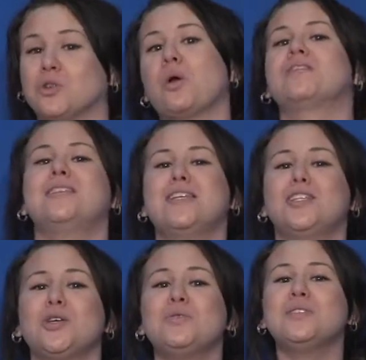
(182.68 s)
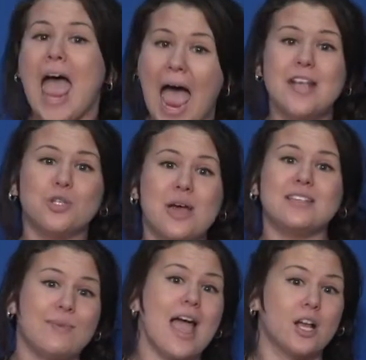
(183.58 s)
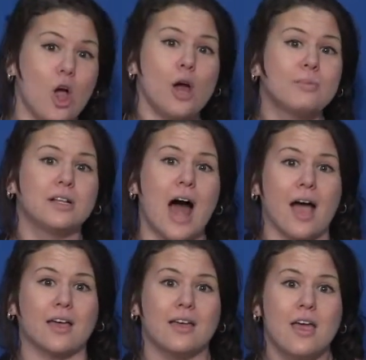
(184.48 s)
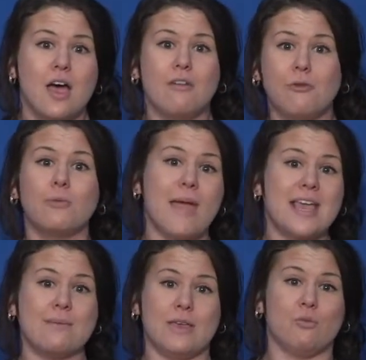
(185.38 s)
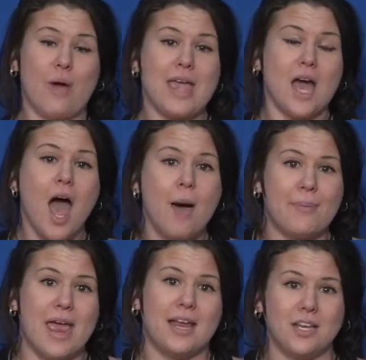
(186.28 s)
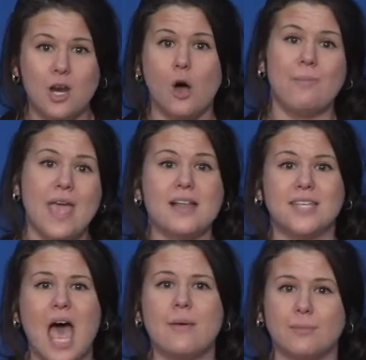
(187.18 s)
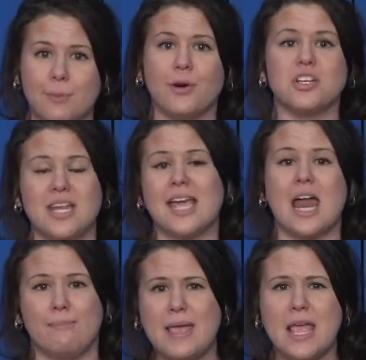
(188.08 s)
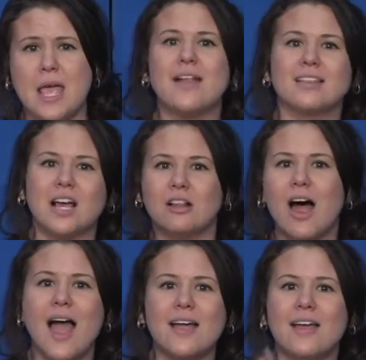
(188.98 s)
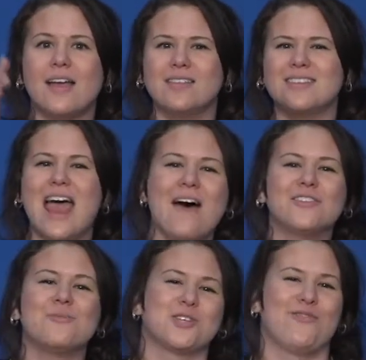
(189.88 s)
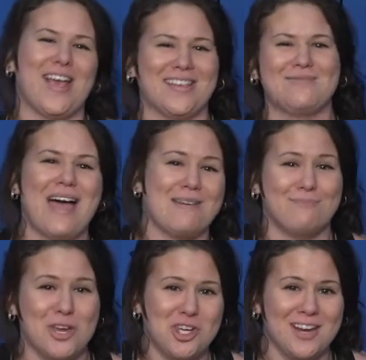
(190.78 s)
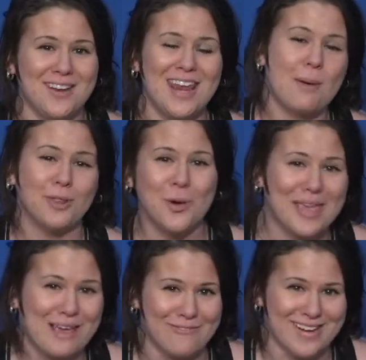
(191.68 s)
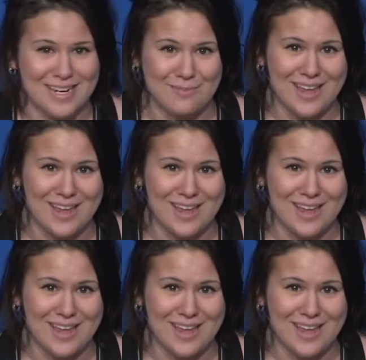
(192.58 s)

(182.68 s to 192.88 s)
trust issues. I trust my alarm clock for making me wake up and, be on time and the person I gotta be. The clock doesn't have so much faith in my ambition, and I'm low-key offended by